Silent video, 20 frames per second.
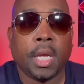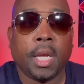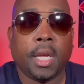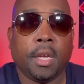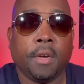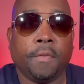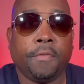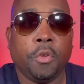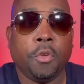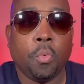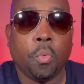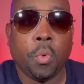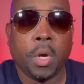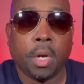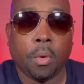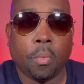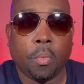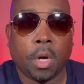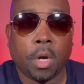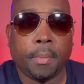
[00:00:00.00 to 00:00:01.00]
if you with
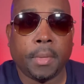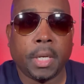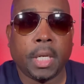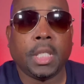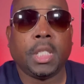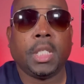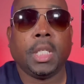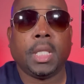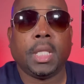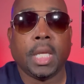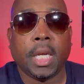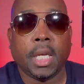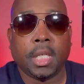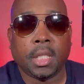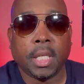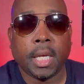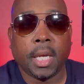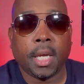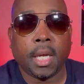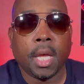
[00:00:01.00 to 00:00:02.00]
a woman and she thinks
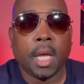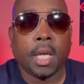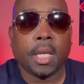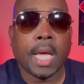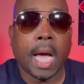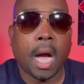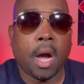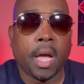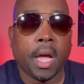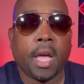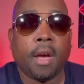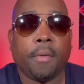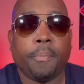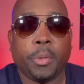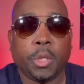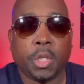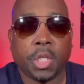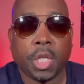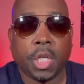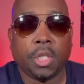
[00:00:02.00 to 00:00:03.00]
that y'all have
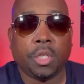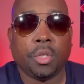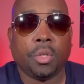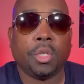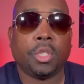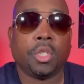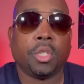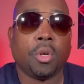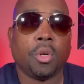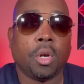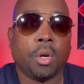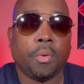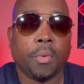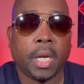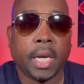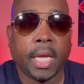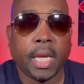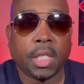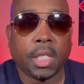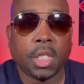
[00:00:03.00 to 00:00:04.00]
potential to start a
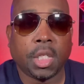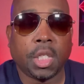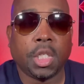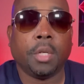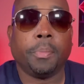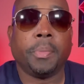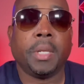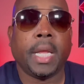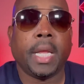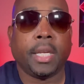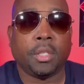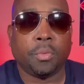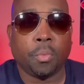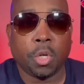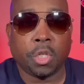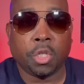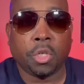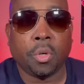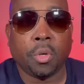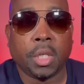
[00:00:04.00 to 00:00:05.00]
relationship and that's
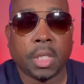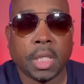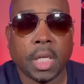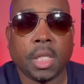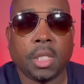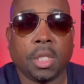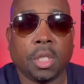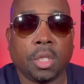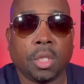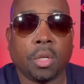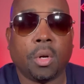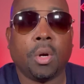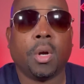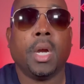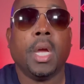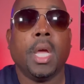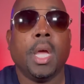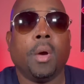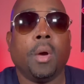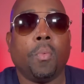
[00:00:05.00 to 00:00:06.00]
what your intentions are,